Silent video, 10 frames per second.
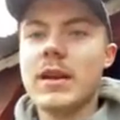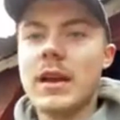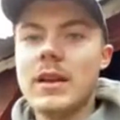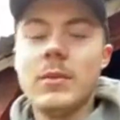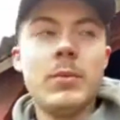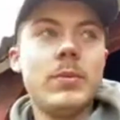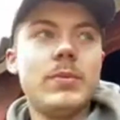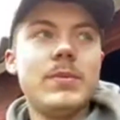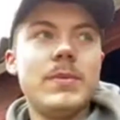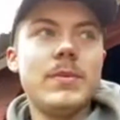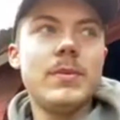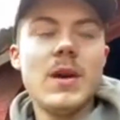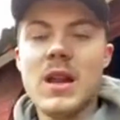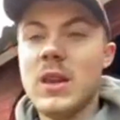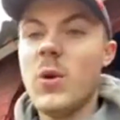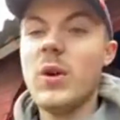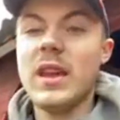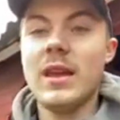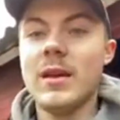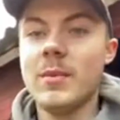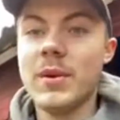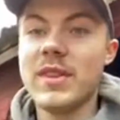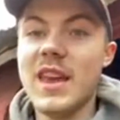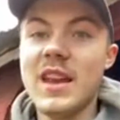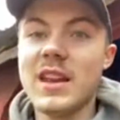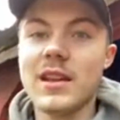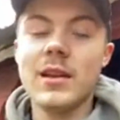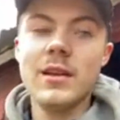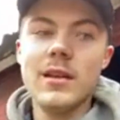kind of annoying, pathetic